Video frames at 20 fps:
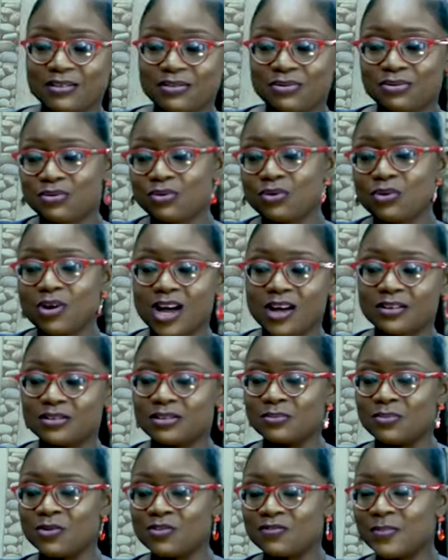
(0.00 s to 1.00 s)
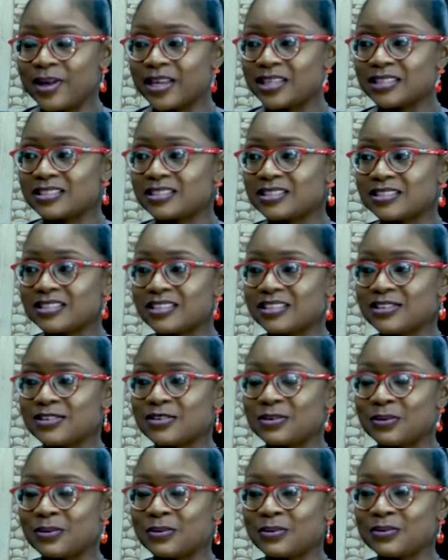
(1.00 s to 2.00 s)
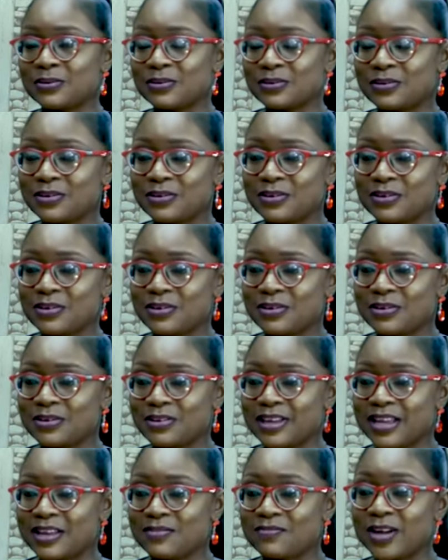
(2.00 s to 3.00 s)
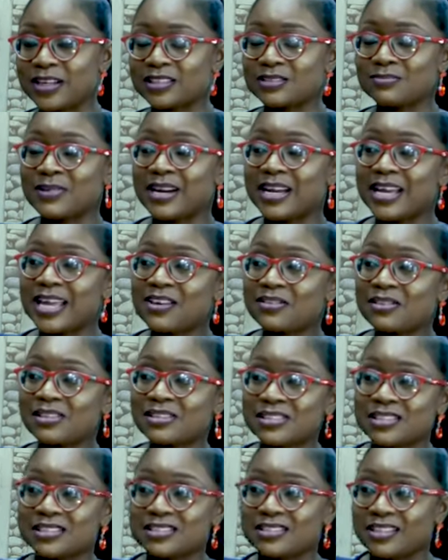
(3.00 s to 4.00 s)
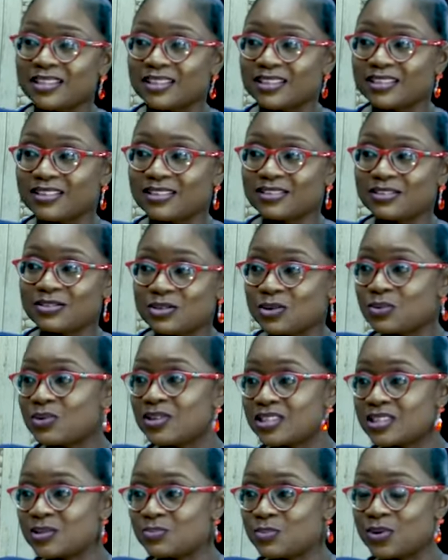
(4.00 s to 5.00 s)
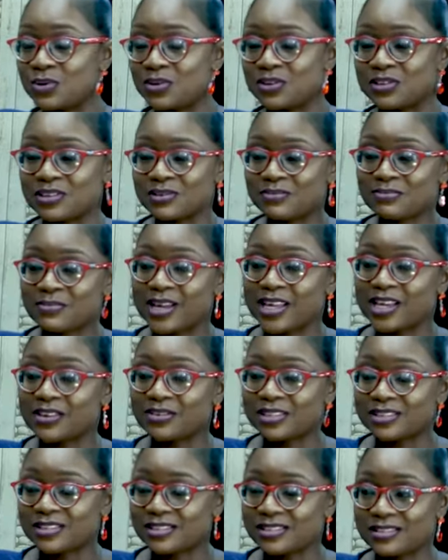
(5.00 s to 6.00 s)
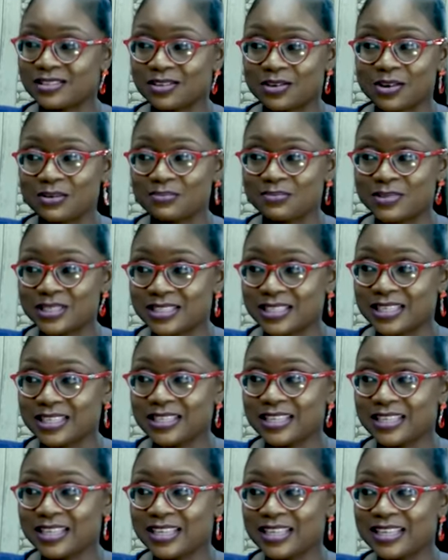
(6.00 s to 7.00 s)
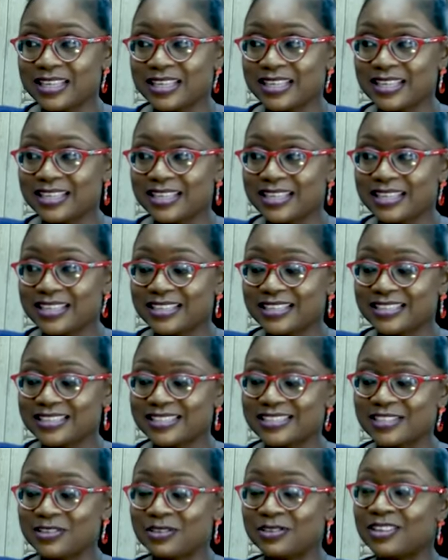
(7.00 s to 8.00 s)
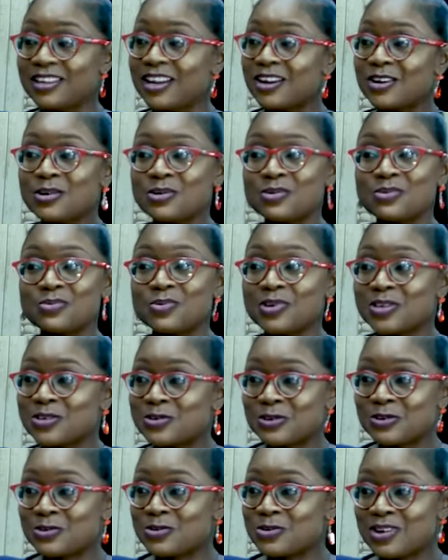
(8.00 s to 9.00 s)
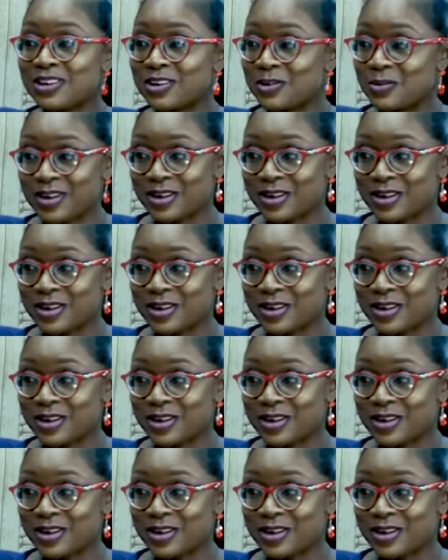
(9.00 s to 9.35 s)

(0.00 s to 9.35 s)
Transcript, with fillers: throughout the movement, you know, in fact, my elder sister, during this period, my elder sister got missing. Wow. Till now, we don't know her